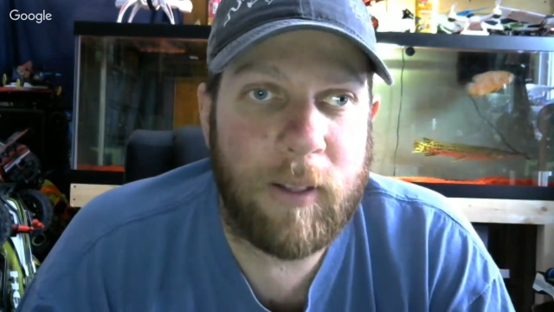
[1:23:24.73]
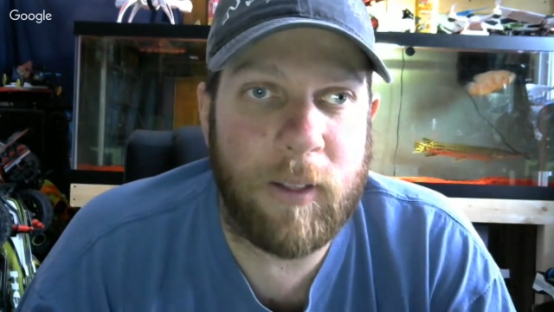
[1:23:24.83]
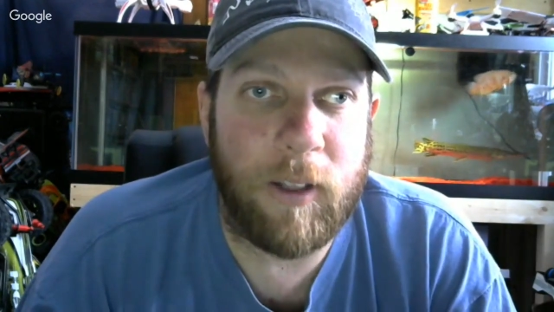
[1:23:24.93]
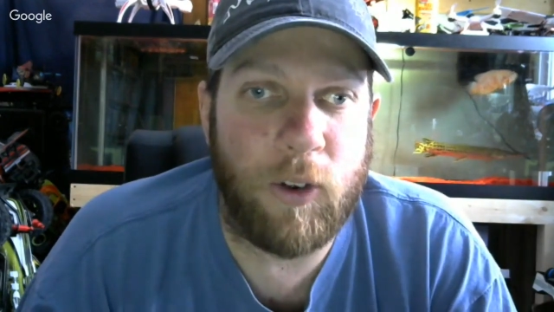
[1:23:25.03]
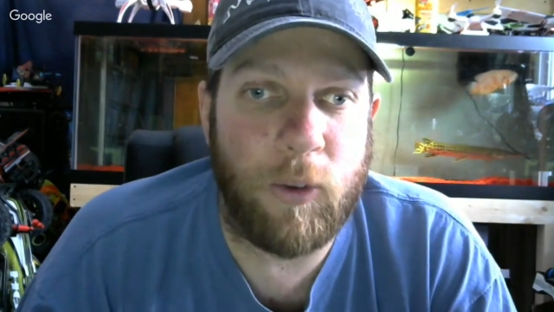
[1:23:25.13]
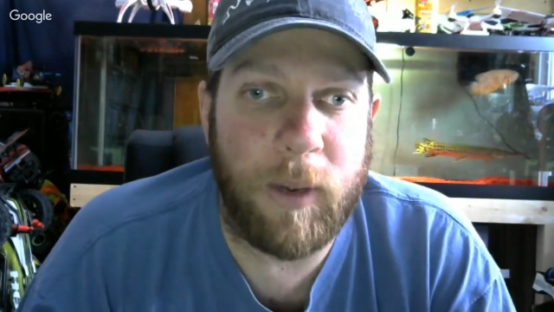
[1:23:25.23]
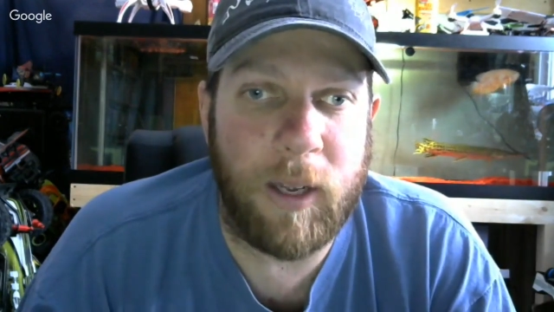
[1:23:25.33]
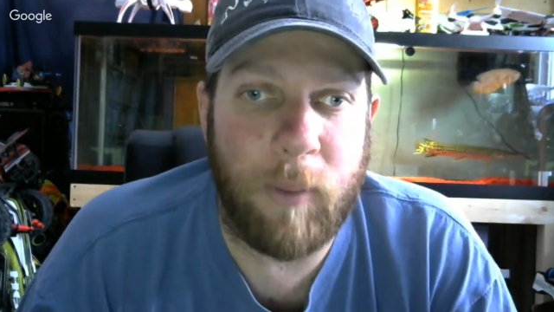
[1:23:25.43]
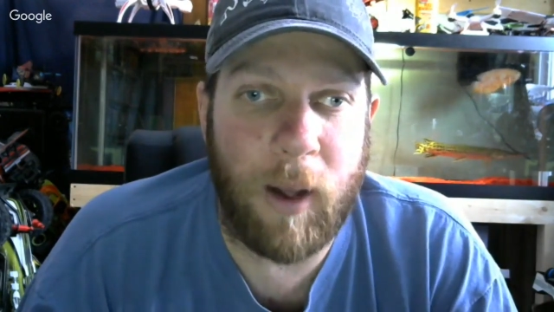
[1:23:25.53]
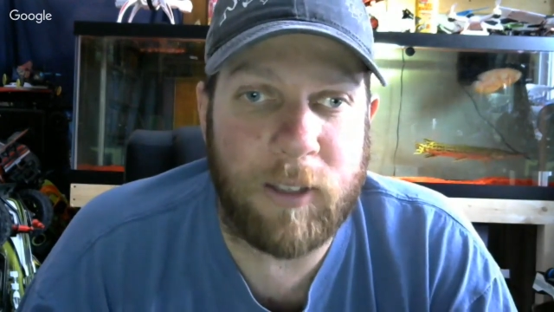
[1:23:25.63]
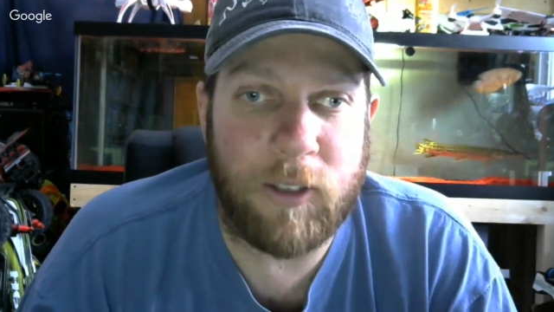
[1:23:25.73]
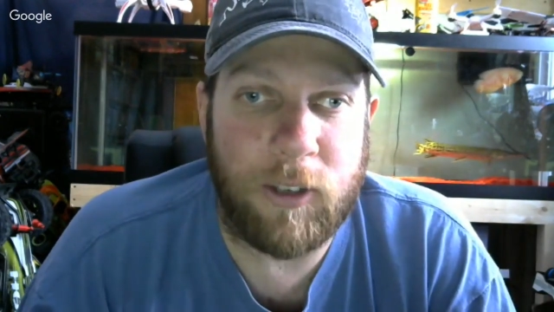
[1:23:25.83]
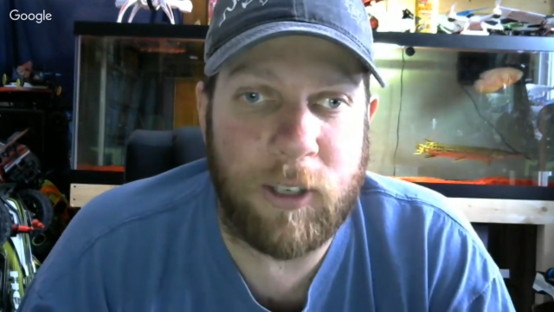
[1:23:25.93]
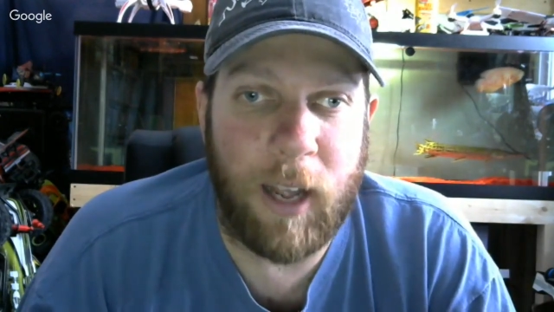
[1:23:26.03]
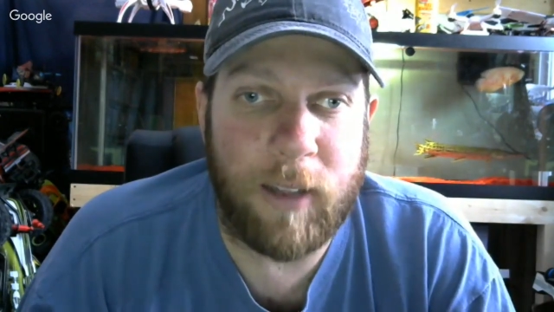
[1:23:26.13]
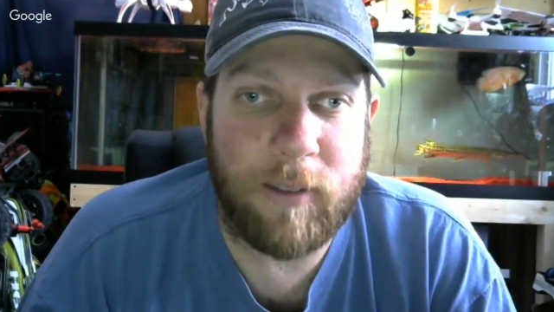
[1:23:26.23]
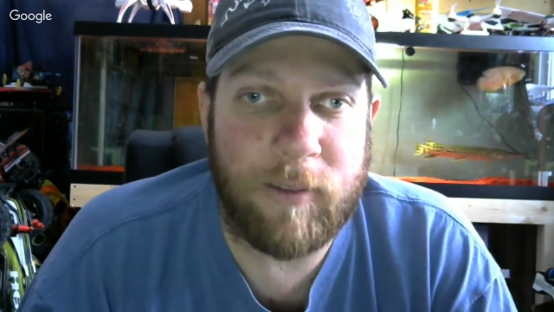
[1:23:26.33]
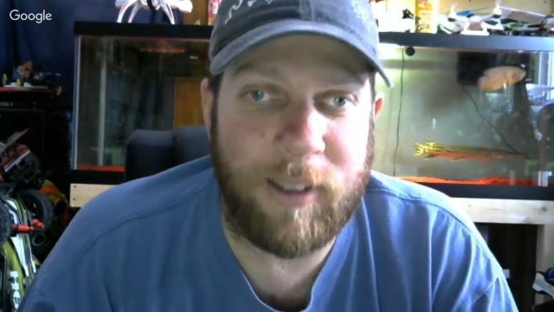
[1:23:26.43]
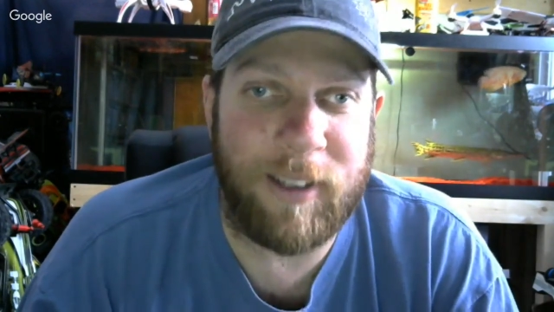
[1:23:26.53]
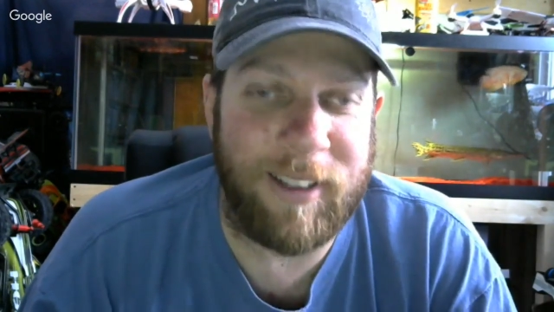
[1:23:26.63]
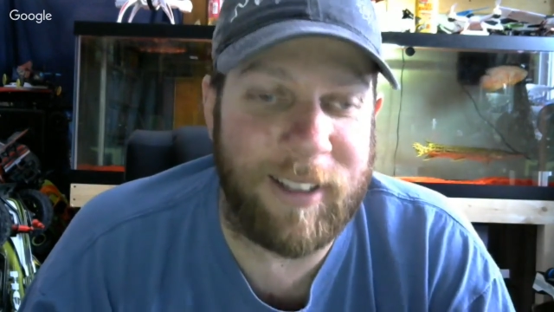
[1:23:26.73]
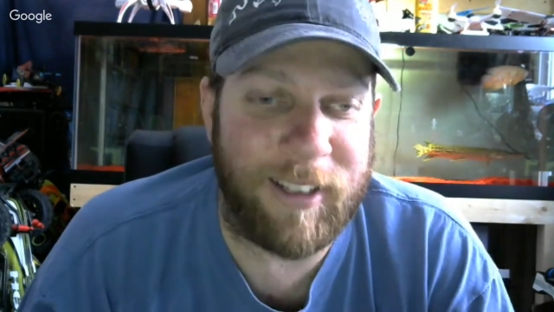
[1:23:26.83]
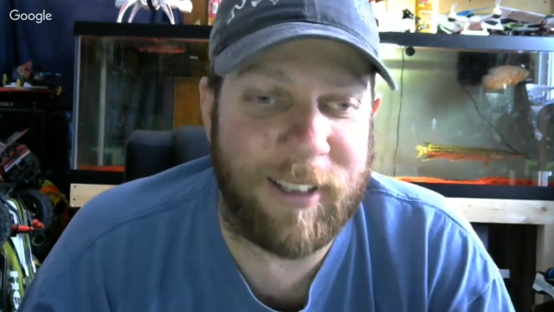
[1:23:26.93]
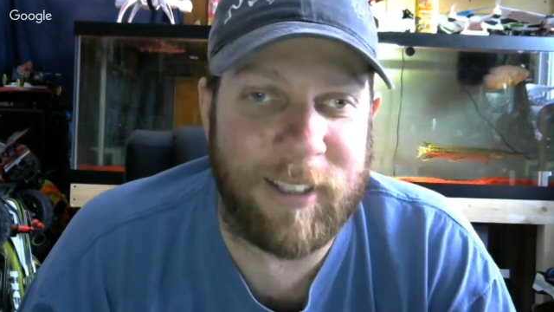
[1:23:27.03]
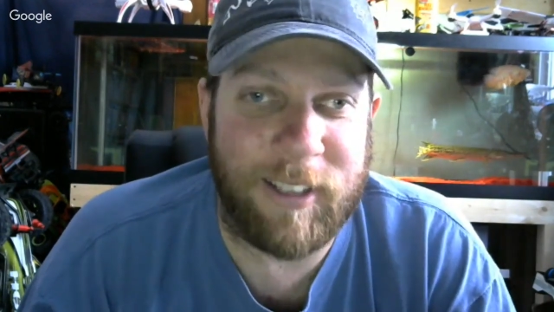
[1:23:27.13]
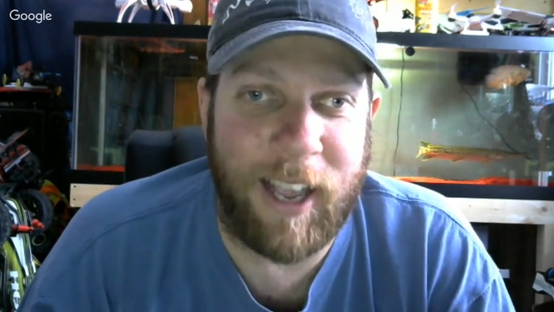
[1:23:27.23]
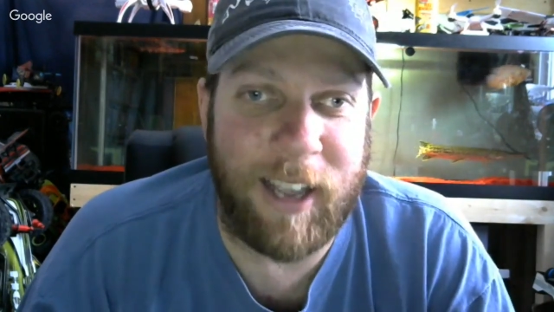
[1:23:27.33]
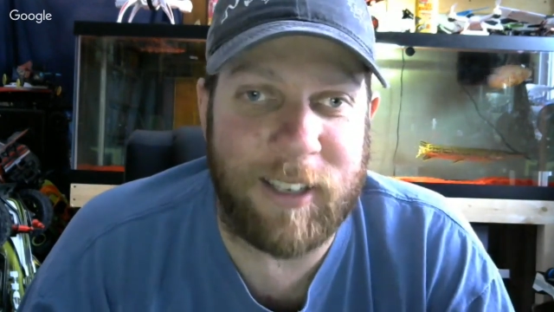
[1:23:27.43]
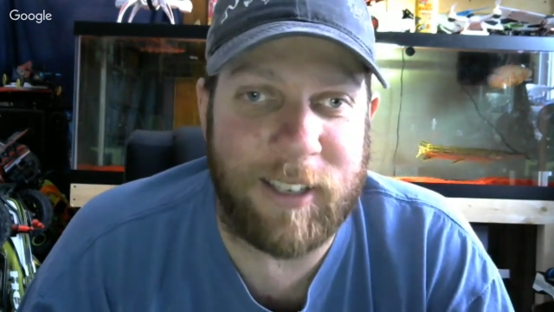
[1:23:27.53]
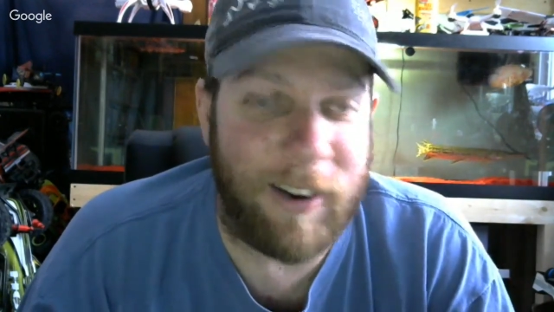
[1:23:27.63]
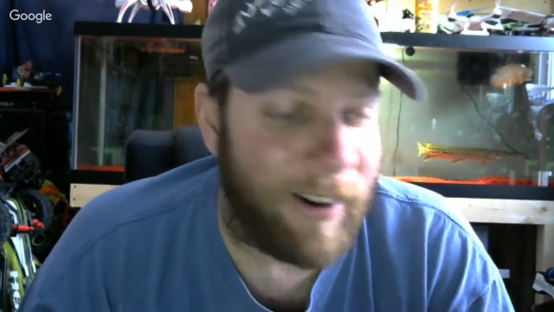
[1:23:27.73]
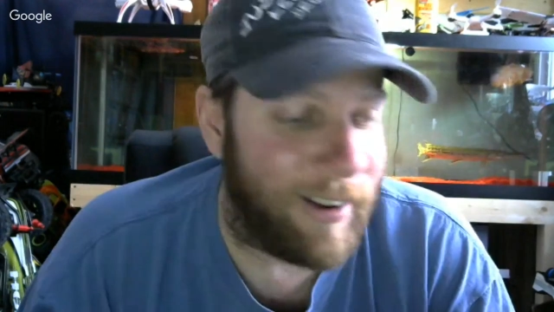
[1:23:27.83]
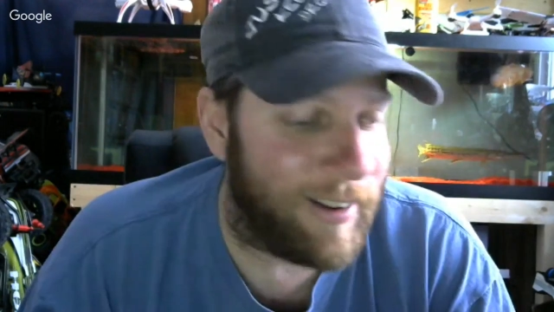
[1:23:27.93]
new mini monsters yet because the tank is near it.